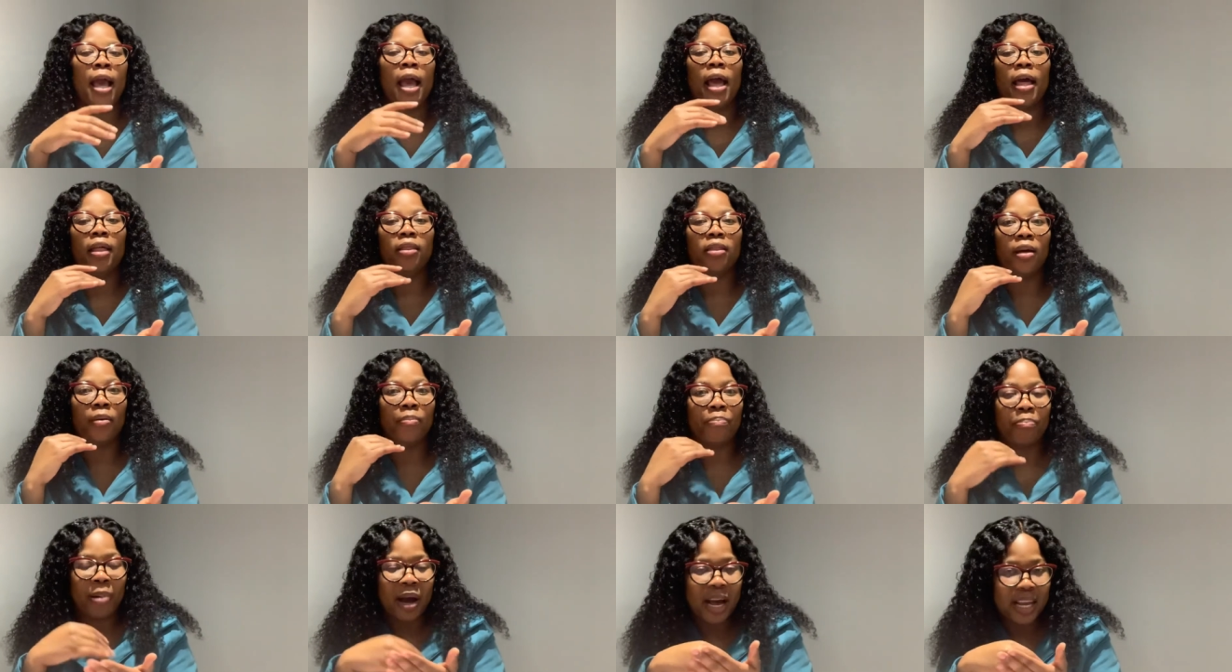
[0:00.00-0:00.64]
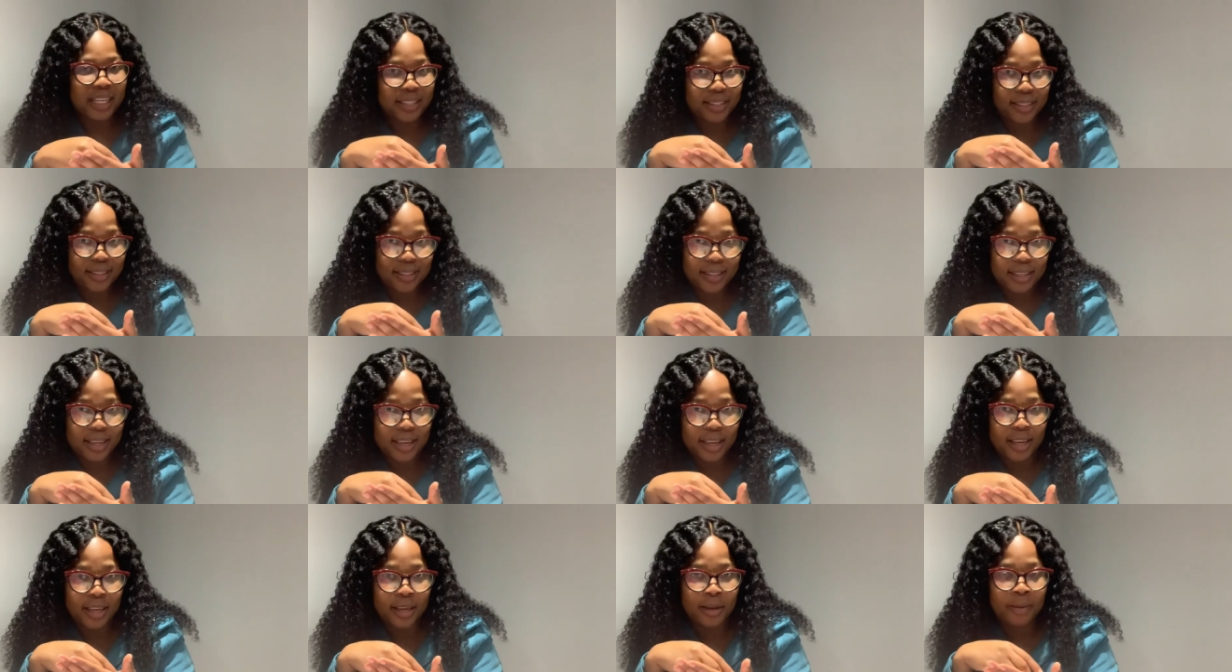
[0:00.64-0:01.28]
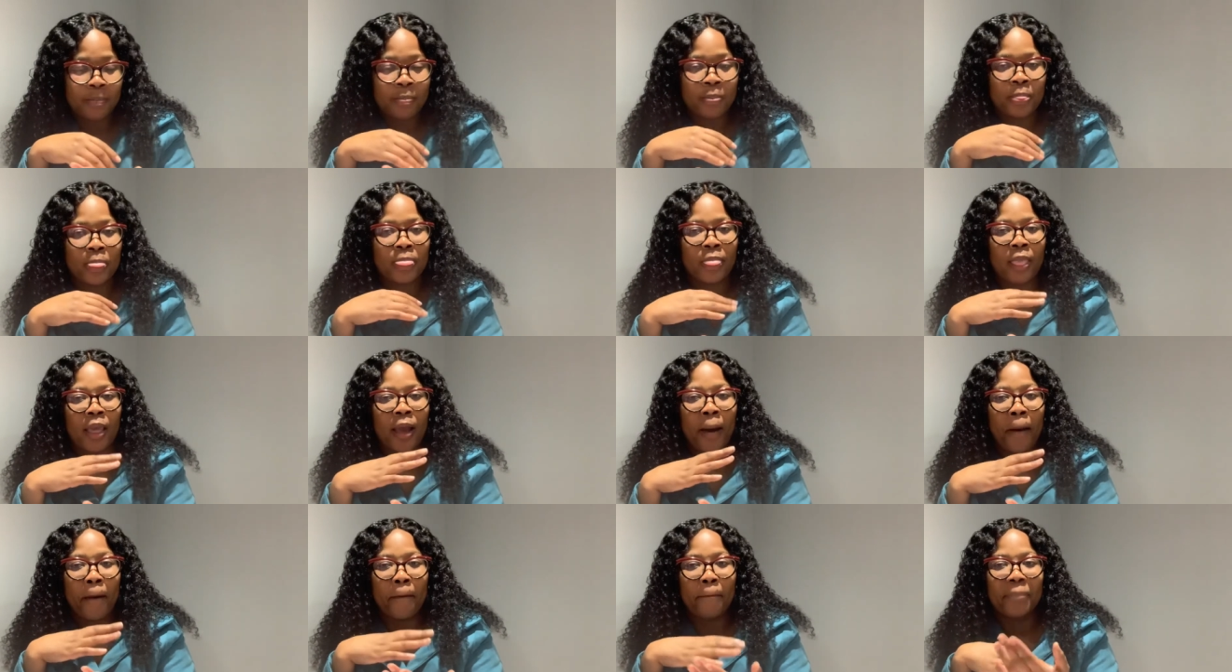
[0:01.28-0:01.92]
And then part C,
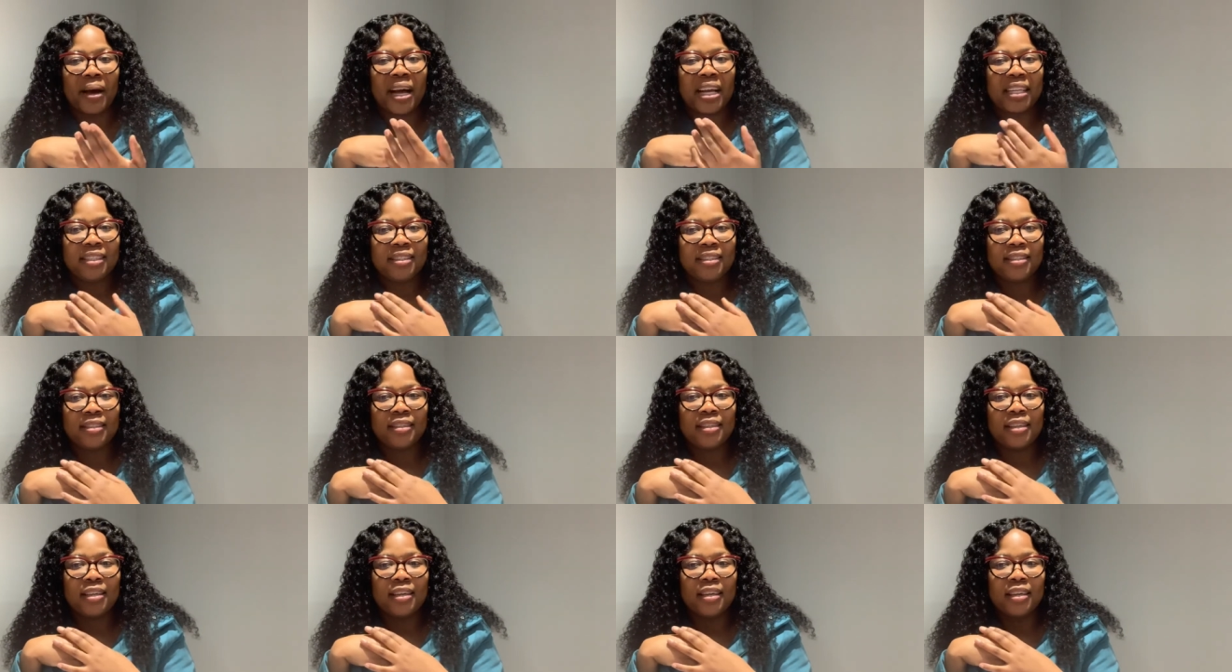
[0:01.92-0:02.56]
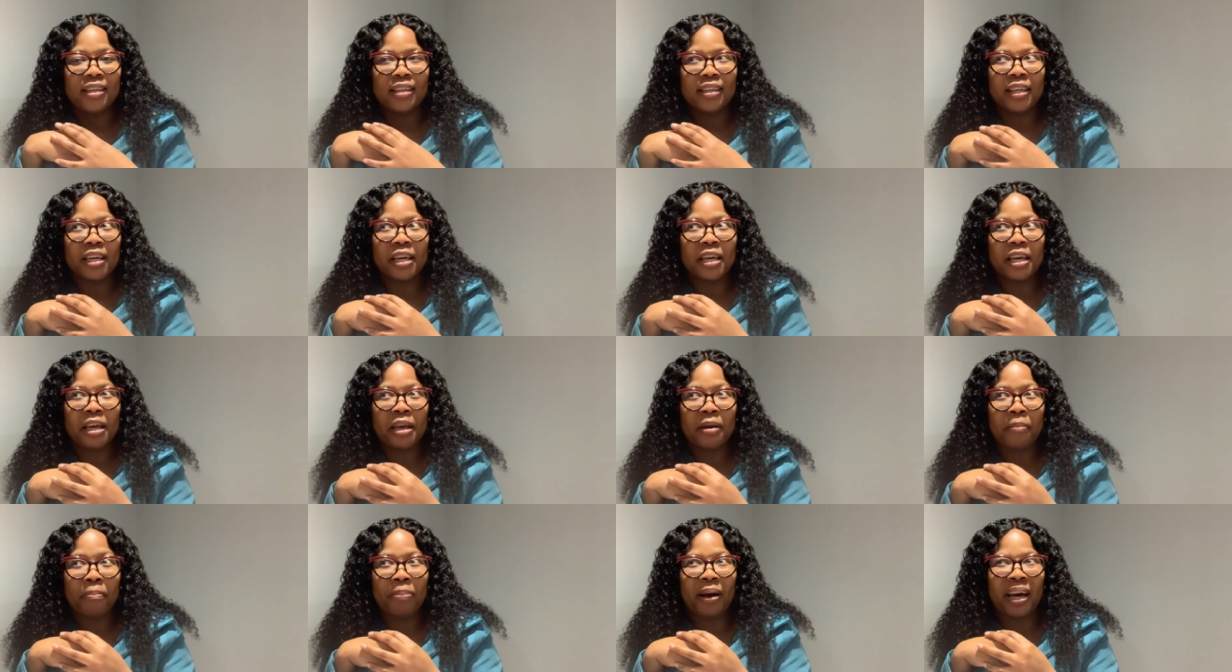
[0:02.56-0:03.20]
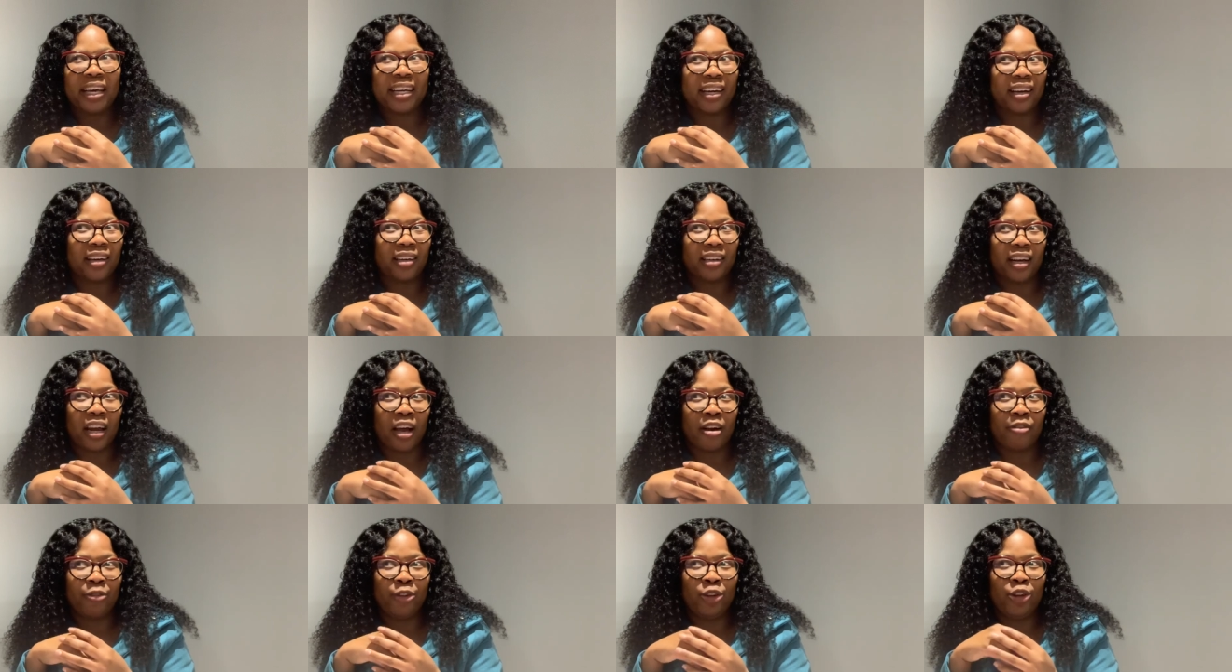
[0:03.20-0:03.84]
part C
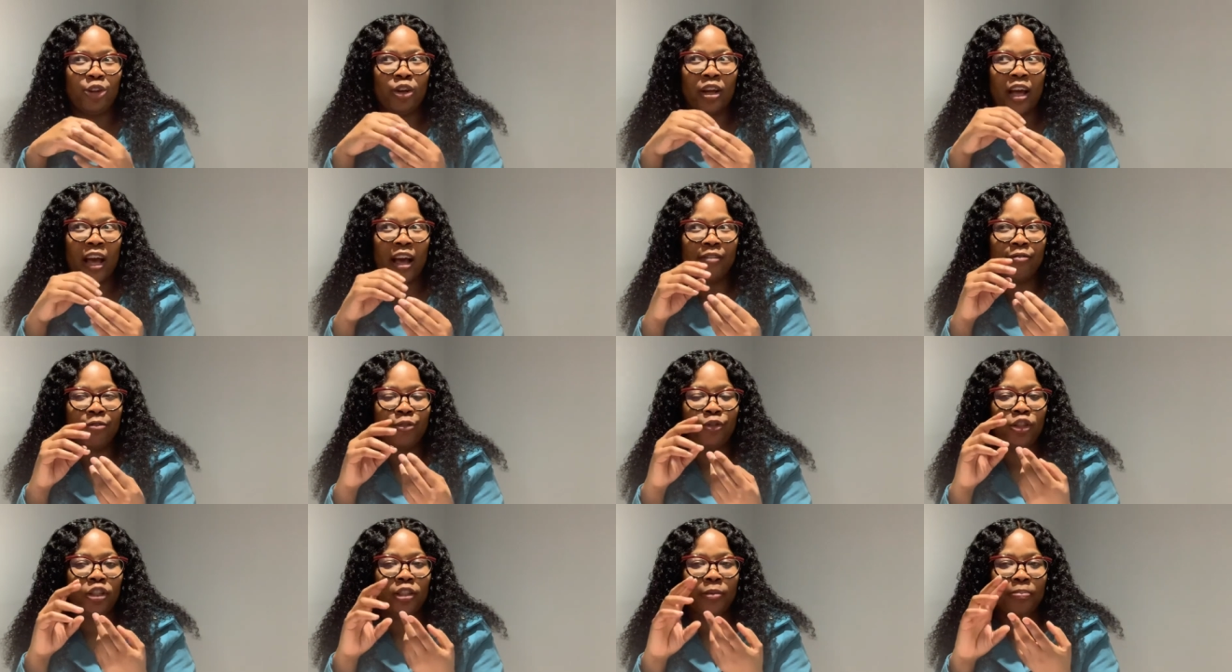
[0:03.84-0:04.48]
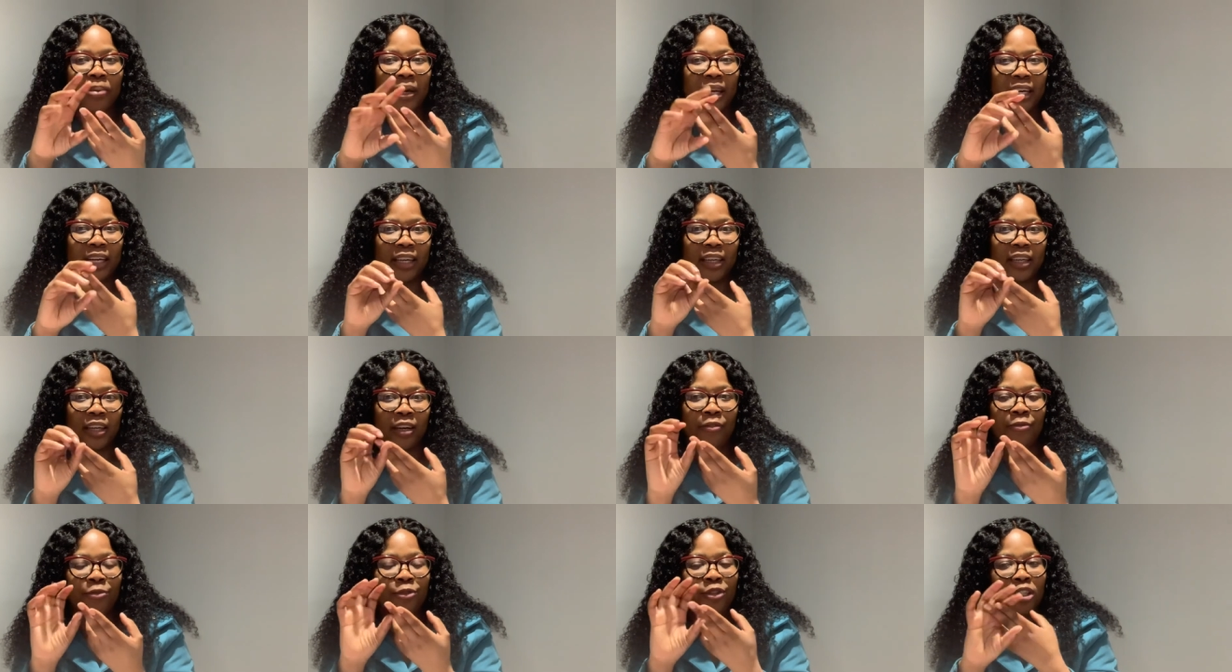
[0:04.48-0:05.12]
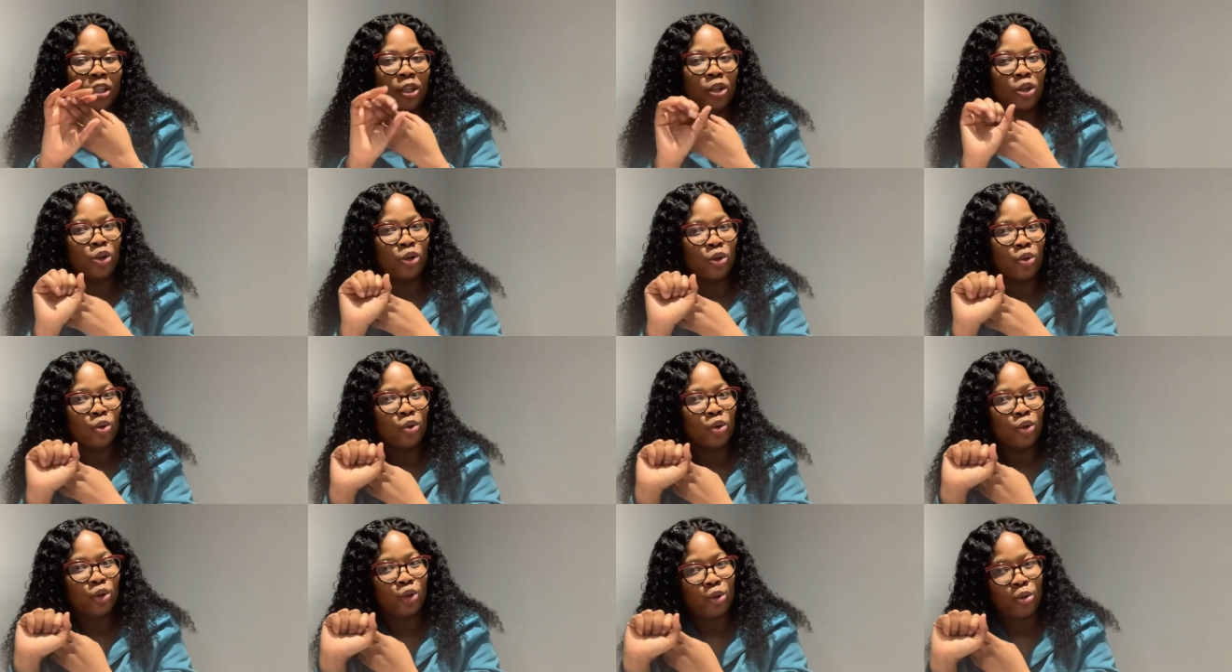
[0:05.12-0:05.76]
paragraph, you have the paragraphs, the
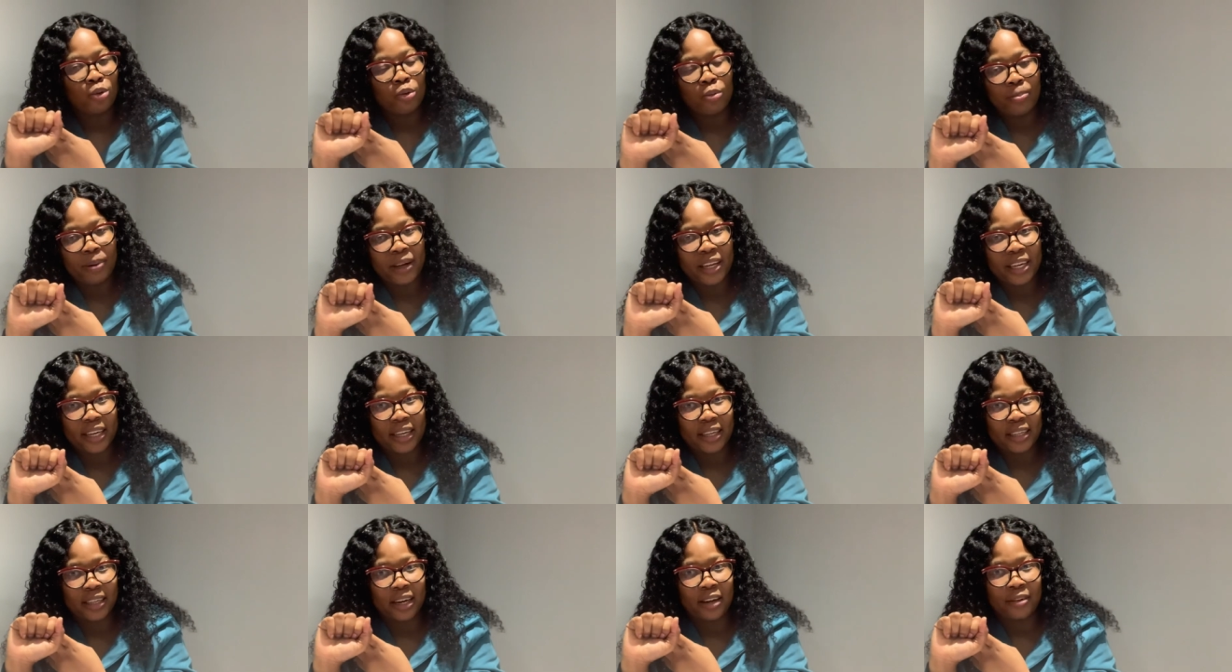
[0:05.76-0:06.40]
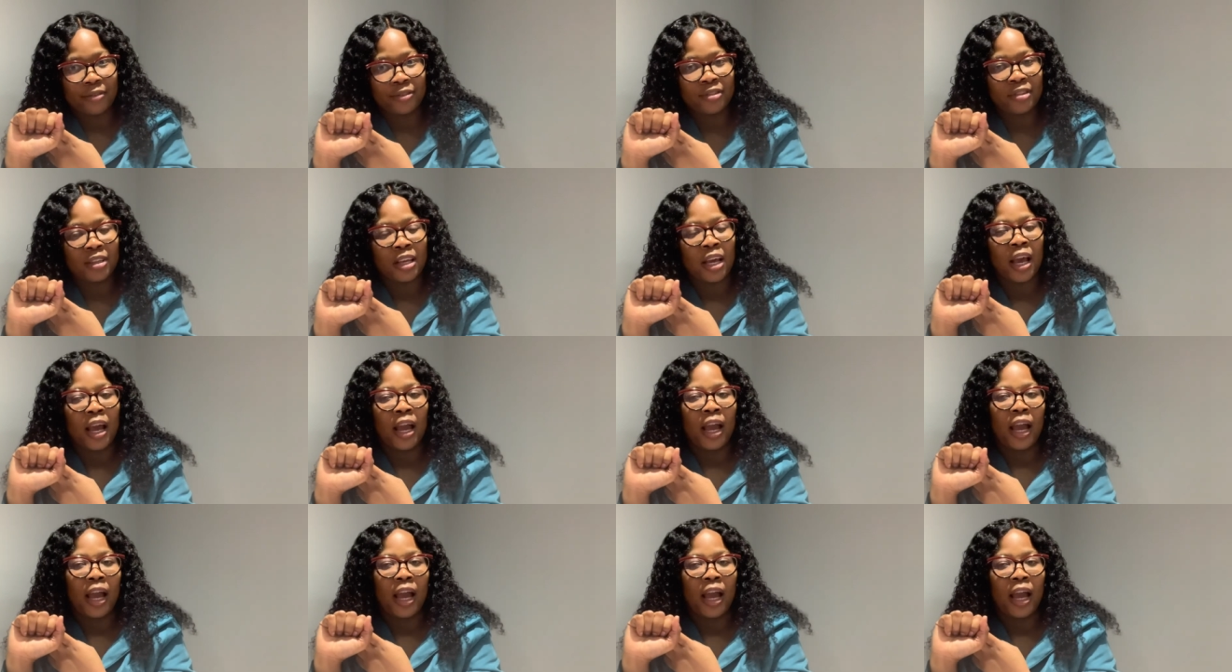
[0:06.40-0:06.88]
two, two paragraphs.